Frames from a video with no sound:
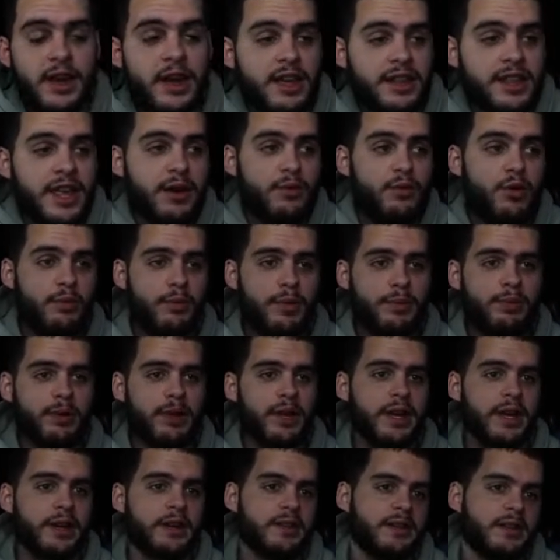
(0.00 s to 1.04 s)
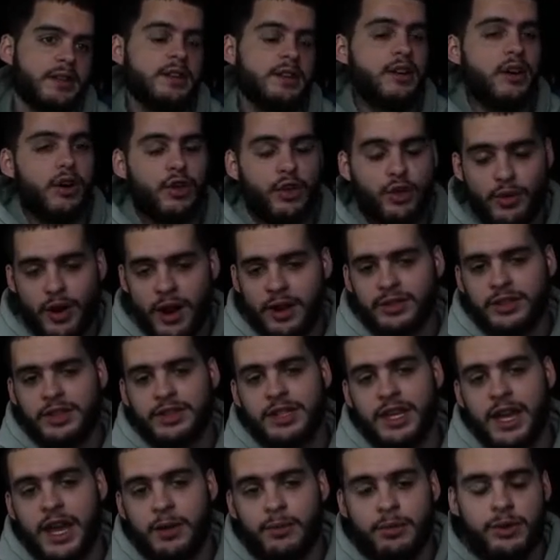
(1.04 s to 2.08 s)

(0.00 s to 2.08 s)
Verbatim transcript: They will be playing throughout the day.